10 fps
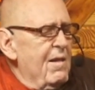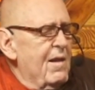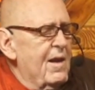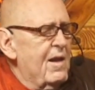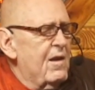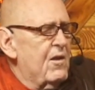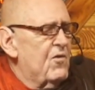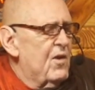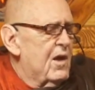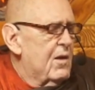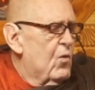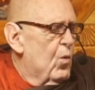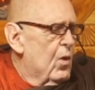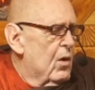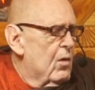that he does not
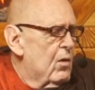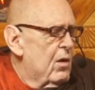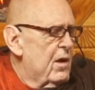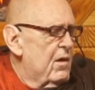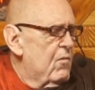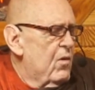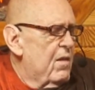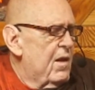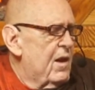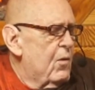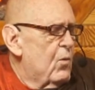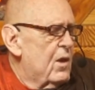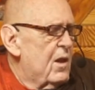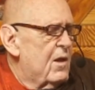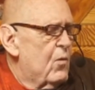quarrel with
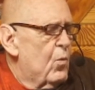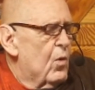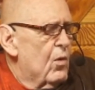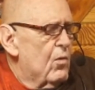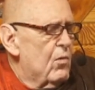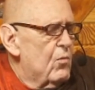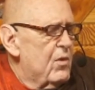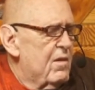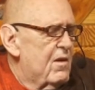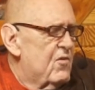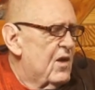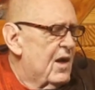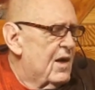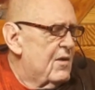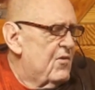anyone in the world, with its
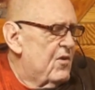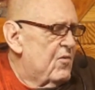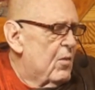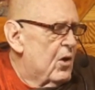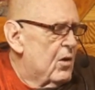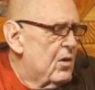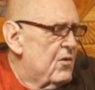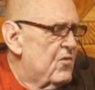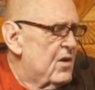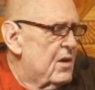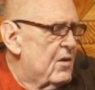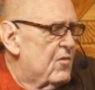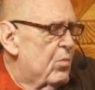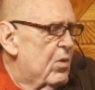gods, its Maras, and its